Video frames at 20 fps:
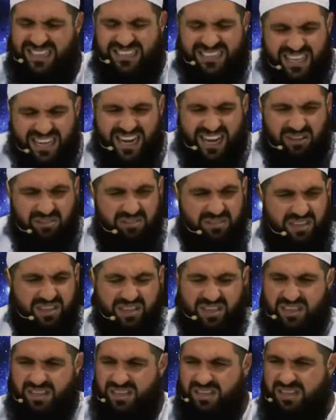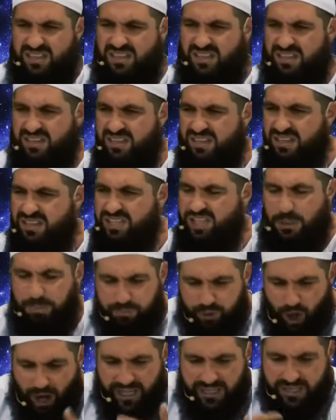sit down.
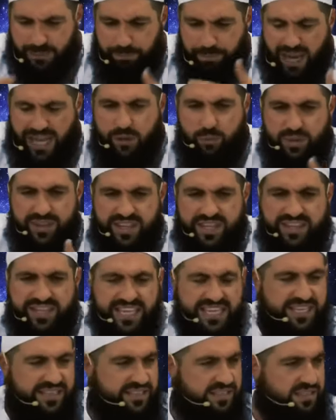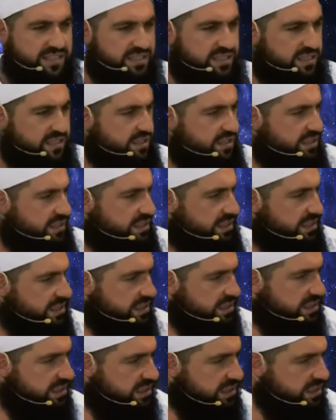Stop trying to play with the deen.
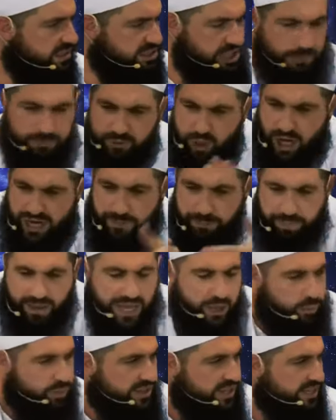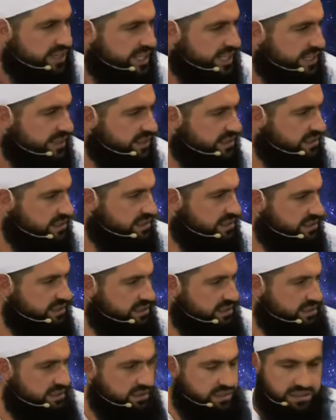Stop trying to play with the deen.
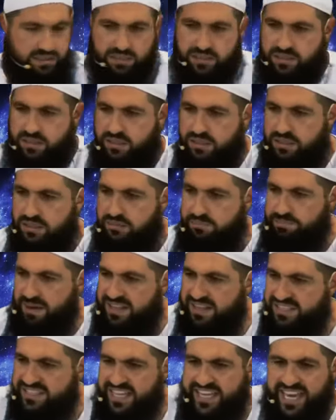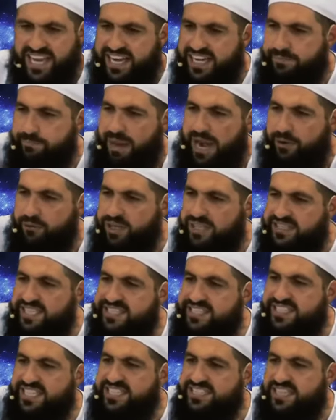Brothers are getting married
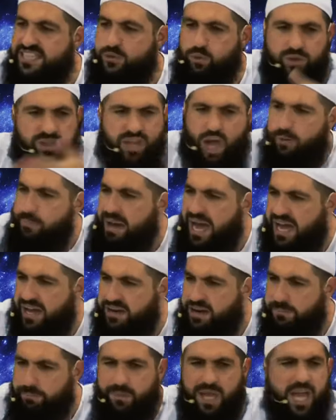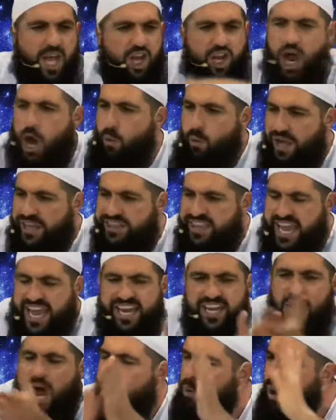to sisters with no mahram. No one
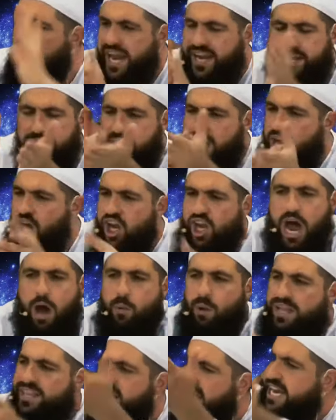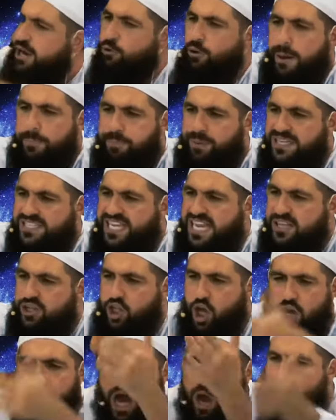there, no one, no one there to
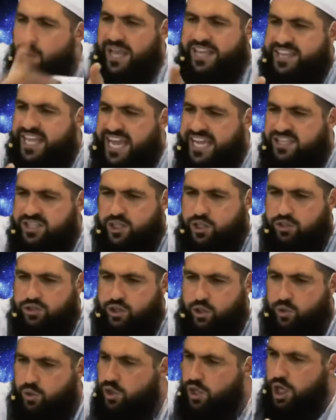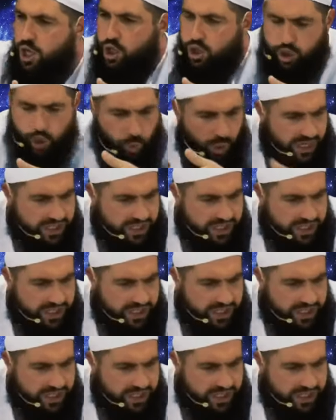represent her, no one there to, to, to